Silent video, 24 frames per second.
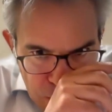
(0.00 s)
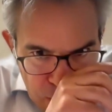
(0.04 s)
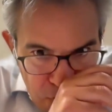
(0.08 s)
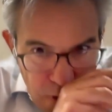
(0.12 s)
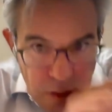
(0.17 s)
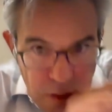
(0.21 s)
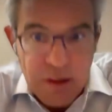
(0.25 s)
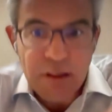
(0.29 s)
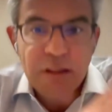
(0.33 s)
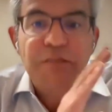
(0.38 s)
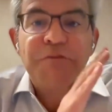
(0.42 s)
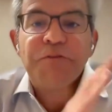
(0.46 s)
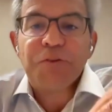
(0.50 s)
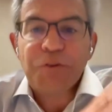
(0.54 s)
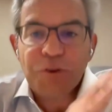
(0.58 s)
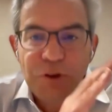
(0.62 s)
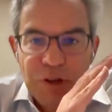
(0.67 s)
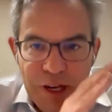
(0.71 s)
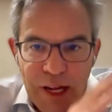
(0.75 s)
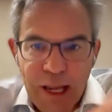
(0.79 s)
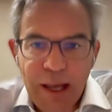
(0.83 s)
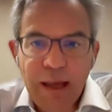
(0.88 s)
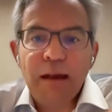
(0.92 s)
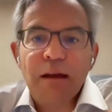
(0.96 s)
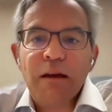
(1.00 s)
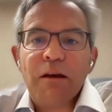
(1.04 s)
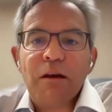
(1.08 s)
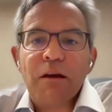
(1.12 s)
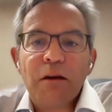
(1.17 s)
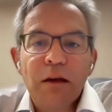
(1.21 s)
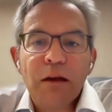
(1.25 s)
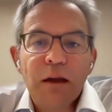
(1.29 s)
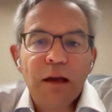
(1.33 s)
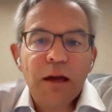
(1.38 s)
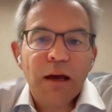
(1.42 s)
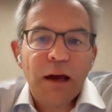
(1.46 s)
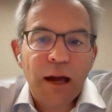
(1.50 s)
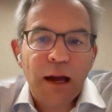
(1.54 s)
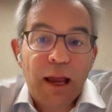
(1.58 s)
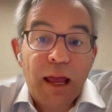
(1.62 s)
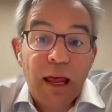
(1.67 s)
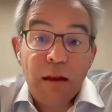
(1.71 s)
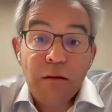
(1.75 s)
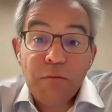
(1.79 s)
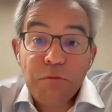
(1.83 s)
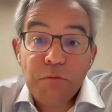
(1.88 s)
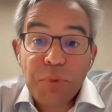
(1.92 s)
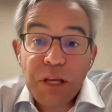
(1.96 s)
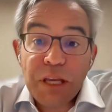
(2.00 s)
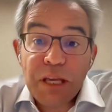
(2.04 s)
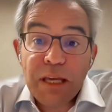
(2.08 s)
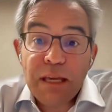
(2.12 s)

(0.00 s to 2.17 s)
delivered care can